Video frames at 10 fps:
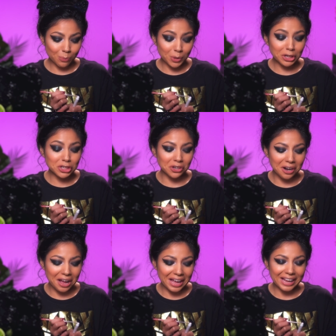I'm gonna
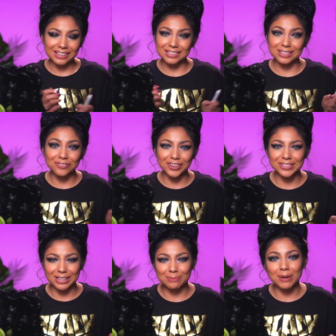try, this is the
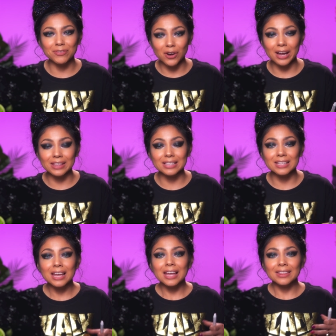first time I've tried this,
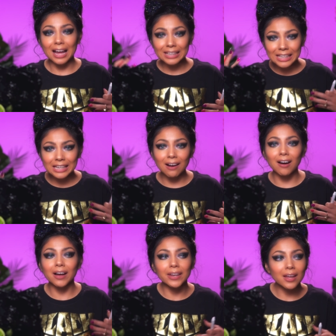that
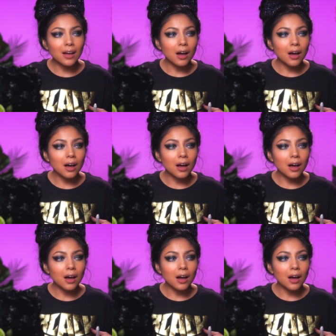neon